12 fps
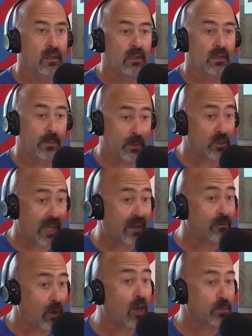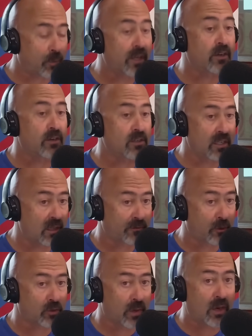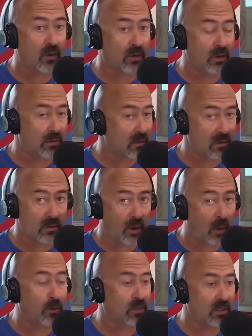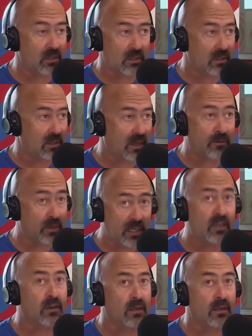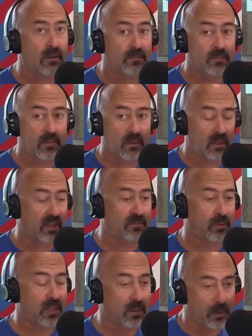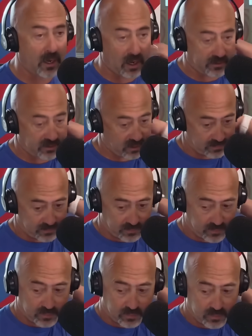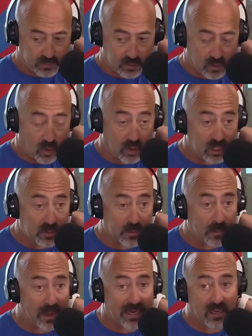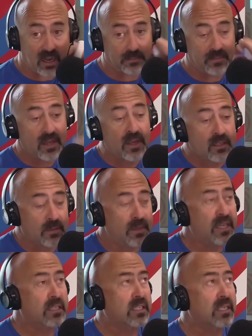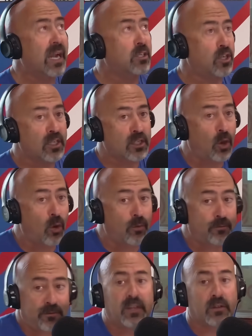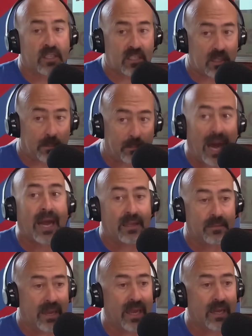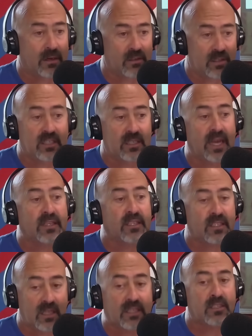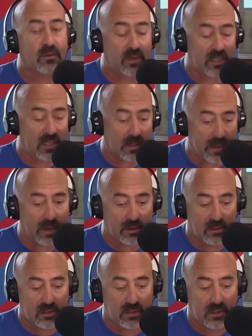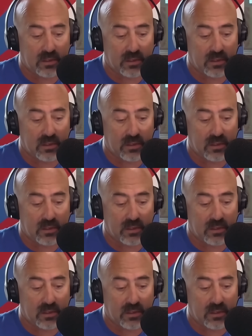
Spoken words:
The Bills have lost players in the first round almost every year that they've played in the playoffs, or at least been banged up. To me, it's not just the home field; it's the bye that matters. That's the reason it matters.